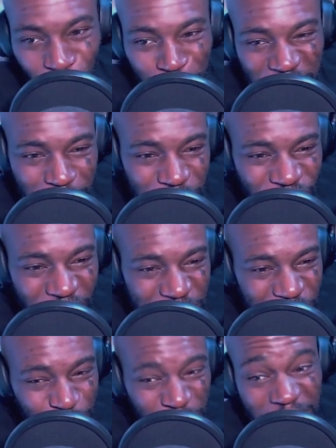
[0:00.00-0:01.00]
meat from
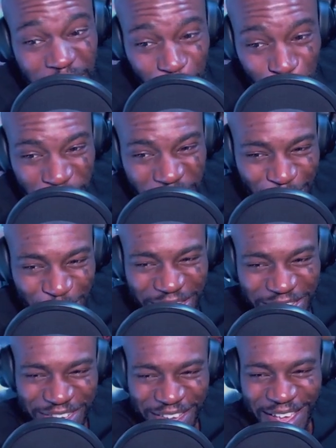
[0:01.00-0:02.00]
strangers, but yeah, pretty
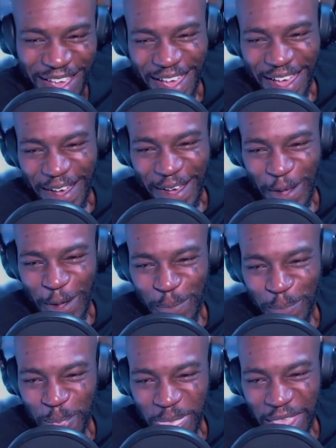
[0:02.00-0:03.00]
much.
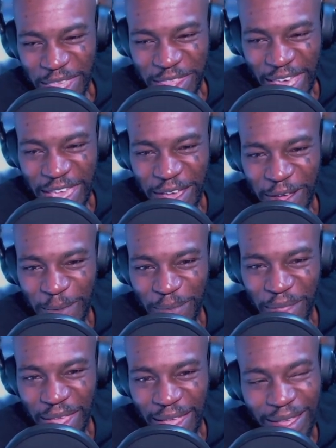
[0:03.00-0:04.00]
They
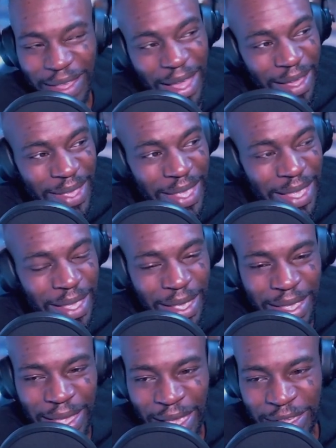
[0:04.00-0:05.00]

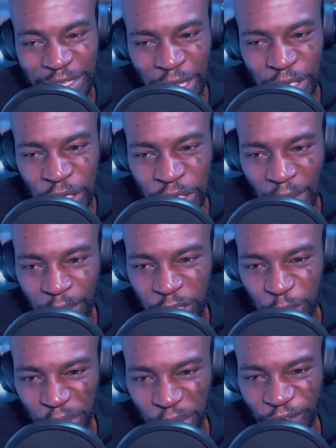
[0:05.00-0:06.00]
yeah. So you turn to
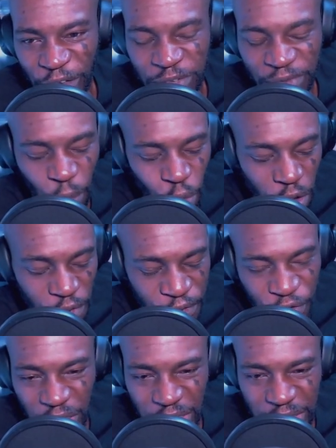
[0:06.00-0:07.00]
this place. First of all, they walk
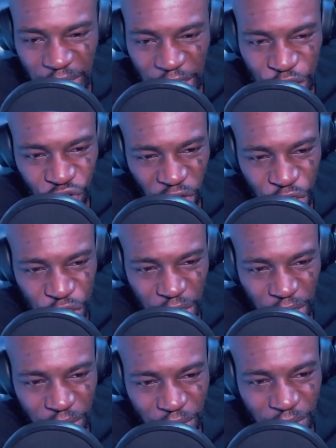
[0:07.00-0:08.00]
through this like strange
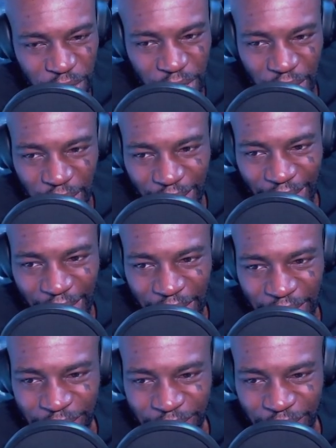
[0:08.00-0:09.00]
tunnel,
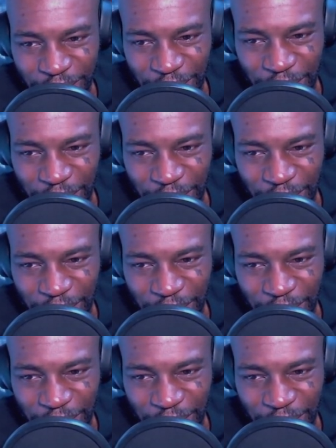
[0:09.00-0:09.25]
and